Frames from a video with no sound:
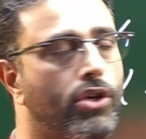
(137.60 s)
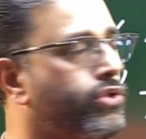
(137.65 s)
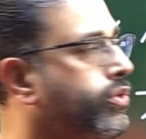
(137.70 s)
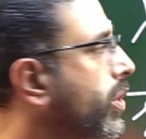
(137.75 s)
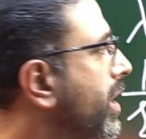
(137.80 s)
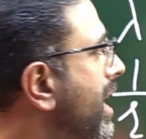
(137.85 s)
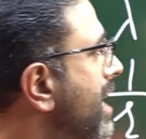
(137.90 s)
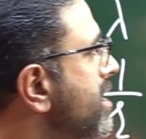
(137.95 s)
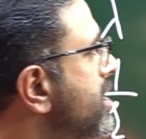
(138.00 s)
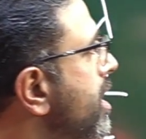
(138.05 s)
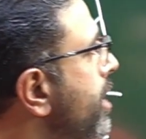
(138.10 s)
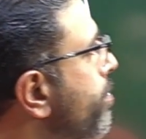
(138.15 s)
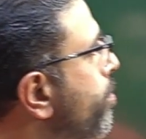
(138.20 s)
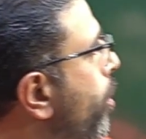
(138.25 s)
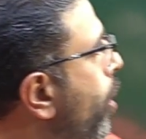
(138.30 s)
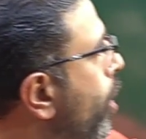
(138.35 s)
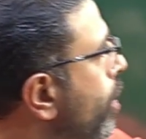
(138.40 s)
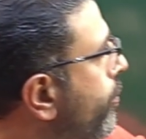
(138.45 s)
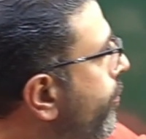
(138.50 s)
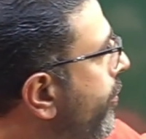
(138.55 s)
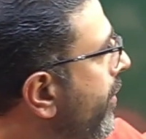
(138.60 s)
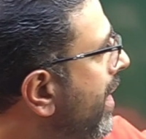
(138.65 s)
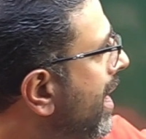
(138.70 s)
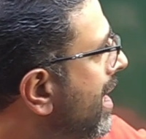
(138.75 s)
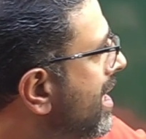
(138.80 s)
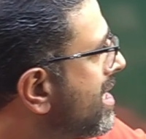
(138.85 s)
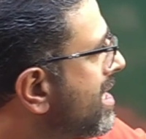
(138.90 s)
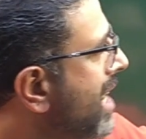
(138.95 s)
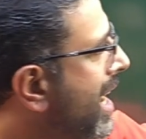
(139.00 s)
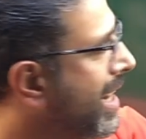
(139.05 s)
So, you can see both
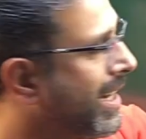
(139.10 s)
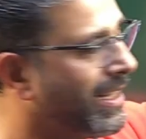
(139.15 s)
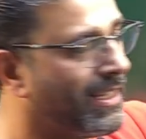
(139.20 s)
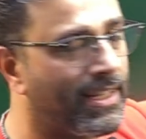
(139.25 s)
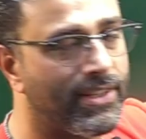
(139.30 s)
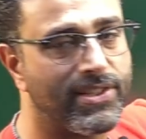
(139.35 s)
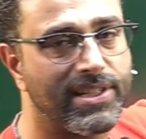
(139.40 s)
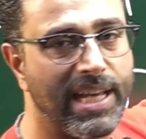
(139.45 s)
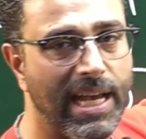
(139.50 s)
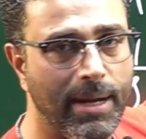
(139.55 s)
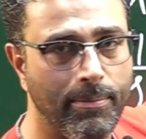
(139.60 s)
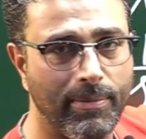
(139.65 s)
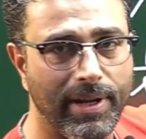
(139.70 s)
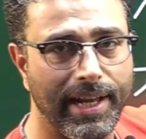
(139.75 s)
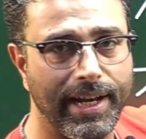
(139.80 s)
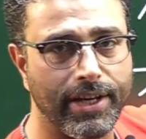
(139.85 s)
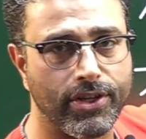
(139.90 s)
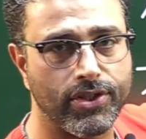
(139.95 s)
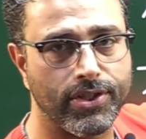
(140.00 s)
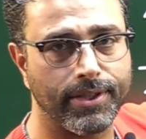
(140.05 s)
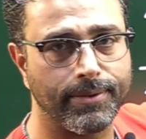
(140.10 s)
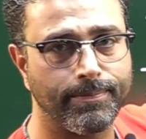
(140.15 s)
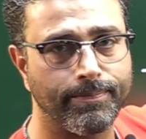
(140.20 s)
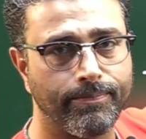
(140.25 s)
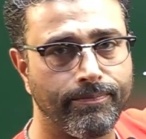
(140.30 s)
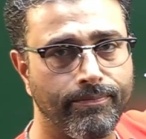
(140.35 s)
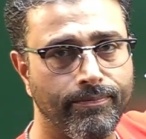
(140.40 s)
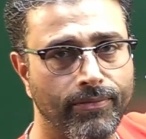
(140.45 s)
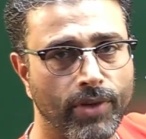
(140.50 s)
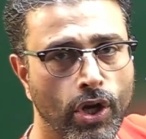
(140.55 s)
fields are in the same direction
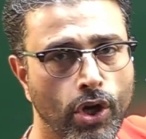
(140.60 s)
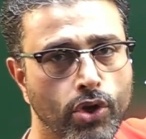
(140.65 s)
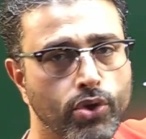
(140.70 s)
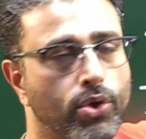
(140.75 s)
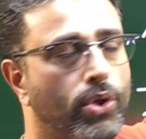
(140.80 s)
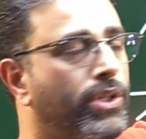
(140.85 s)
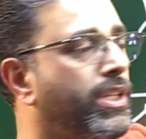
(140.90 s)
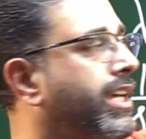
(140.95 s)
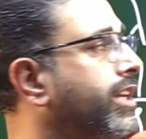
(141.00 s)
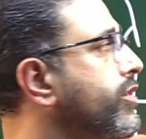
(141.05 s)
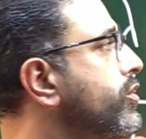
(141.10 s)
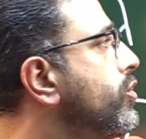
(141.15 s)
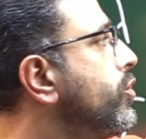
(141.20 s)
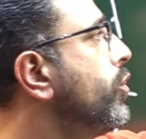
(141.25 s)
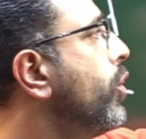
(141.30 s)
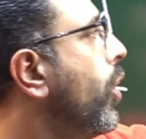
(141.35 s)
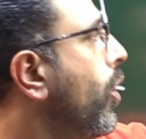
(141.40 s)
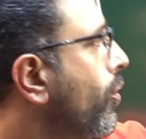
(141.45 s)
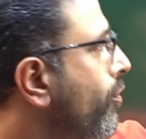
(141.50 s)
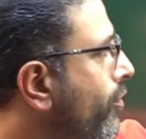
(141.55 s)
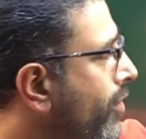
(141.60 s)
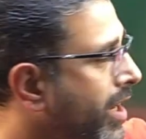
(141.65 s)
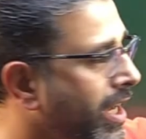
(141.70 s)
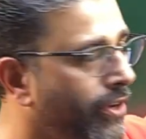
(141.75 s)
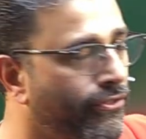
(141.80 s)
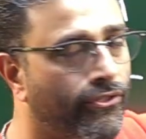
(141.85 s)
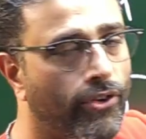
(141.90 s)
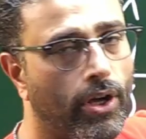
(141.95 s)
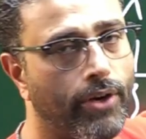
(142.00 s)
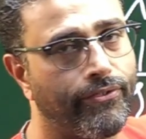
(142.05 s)
so there is no
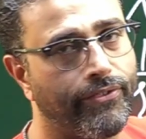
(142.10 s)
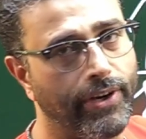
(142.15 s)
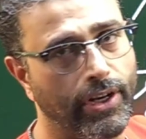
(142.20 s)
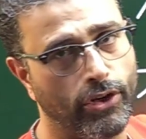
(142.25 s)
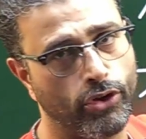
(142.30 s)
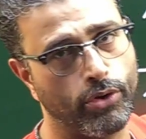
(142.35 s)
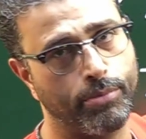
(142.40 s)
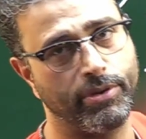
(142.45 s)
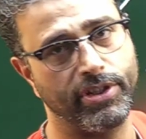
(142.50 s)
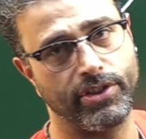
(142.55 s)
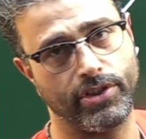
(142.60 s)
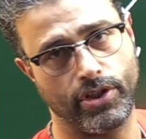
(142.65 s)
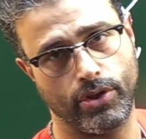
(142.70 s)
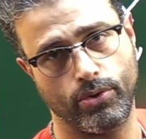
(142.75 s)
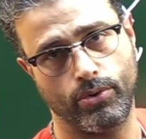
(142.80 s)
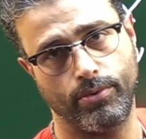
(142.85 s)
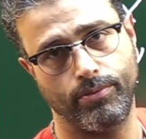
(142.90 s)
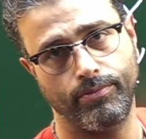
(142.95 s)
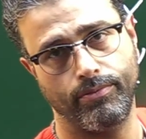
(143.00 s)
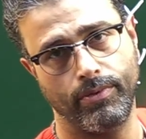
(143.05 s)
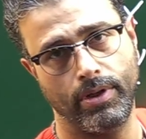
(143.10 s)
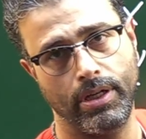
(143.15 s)
way for field to be 0.